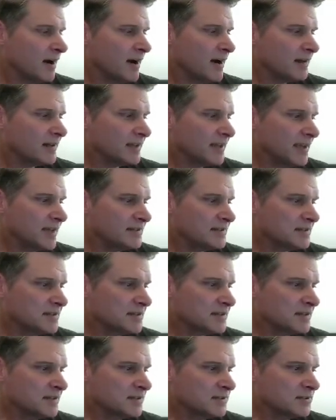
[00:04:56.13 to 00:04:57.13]

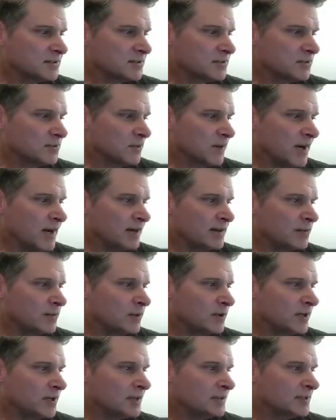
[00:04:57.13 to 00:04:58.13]
Kansas into
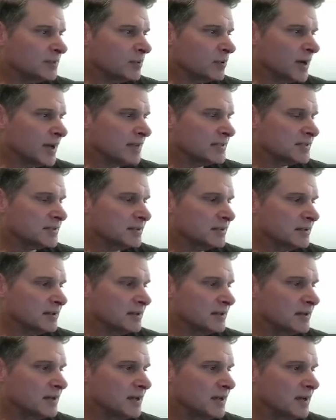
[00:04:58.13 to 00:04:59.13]
Iowa,
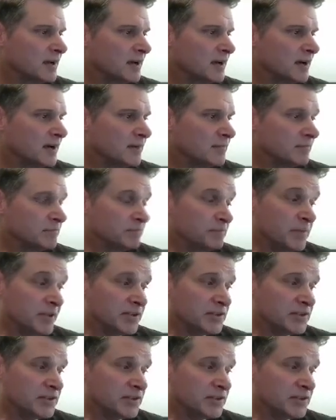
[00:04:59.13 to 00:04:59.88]
Nebraska, big